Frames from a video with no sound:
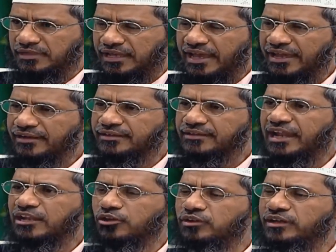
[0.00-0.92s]
and
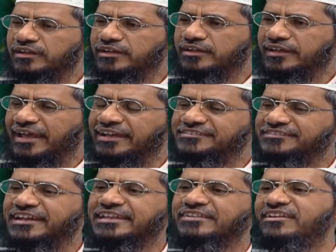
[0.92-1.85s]
calculate it
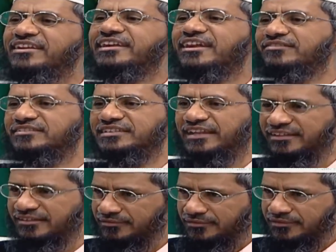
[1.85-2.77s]
exactly 1 year after that.
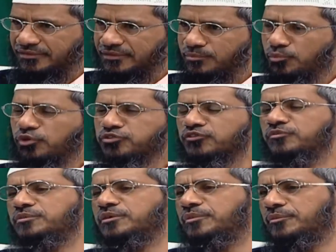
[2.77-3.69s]
Most of
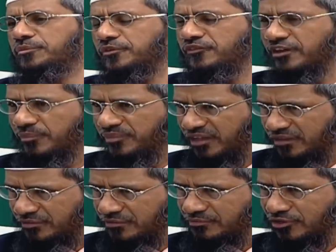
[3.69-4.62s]
the people prefer
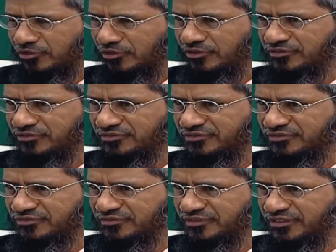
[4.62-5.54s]
Ramadan because
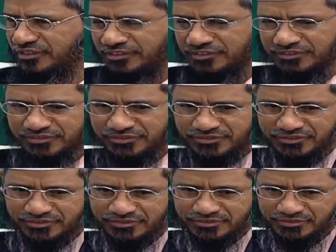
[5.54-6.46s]
it is
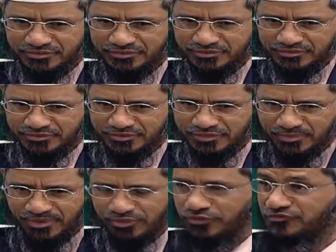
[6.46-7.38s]
the
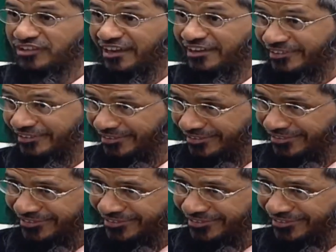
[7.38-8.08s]
month of charity